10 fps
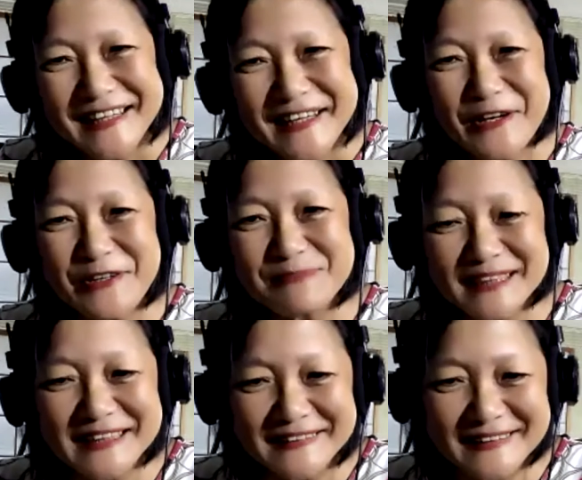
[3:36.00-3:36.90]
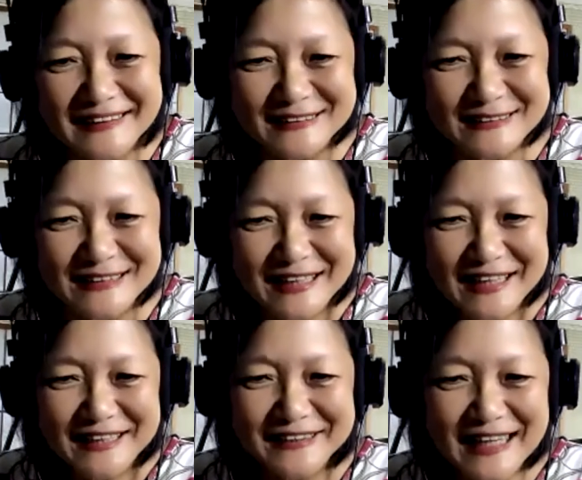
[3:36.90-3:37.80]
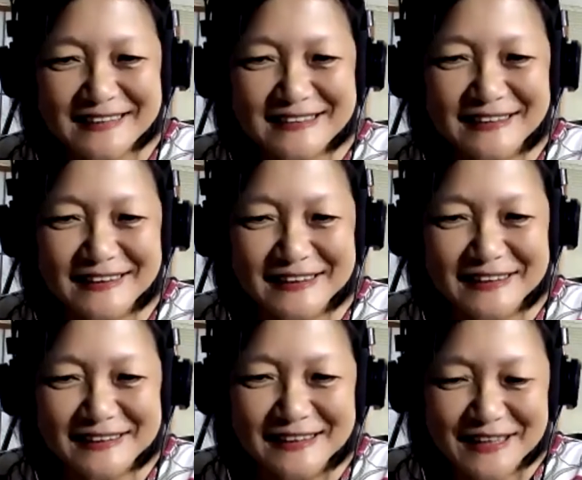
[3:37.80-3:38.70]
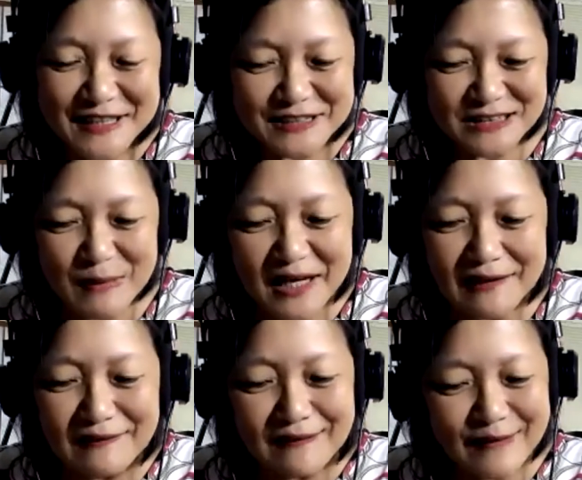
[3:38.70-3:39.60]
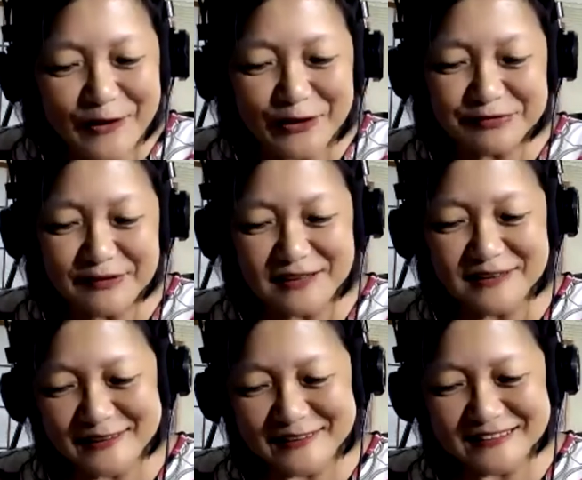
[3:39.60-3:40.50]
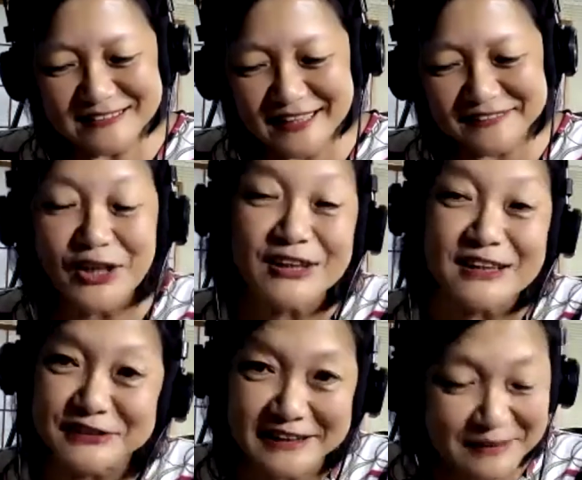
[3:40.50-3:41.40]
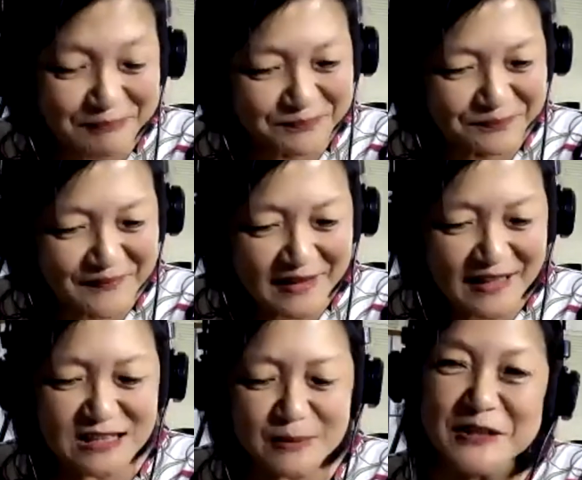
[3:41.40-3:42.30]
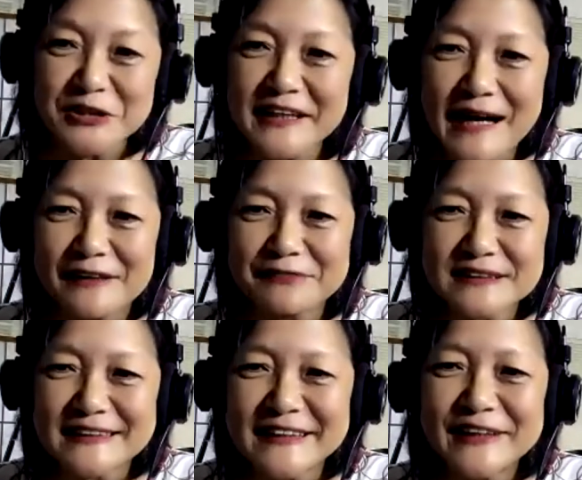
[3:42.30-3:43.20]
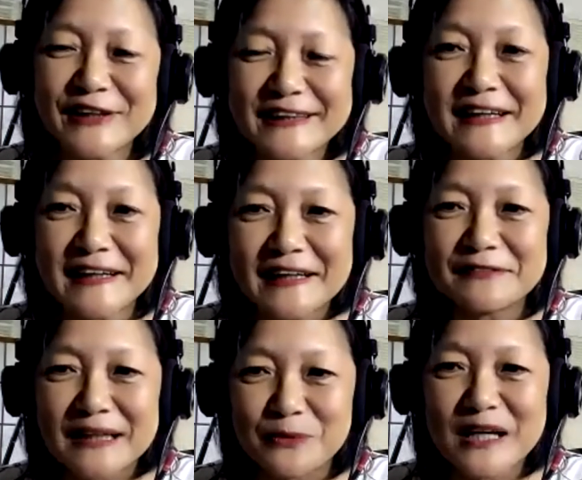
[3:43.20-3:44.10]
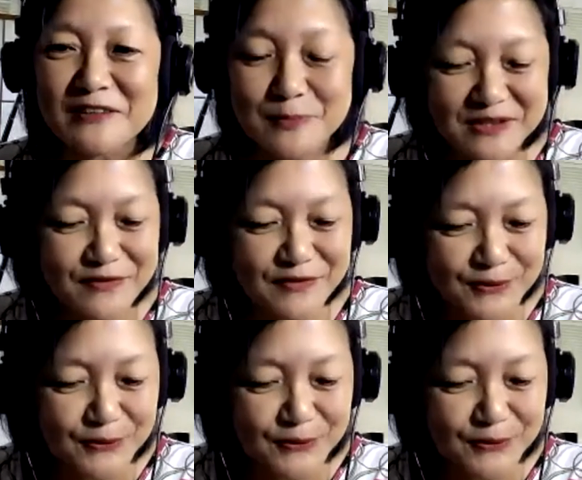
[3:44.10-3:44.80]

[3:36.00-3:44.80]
of many things that uh, smell of technology, especially after the year and a half that we have been through.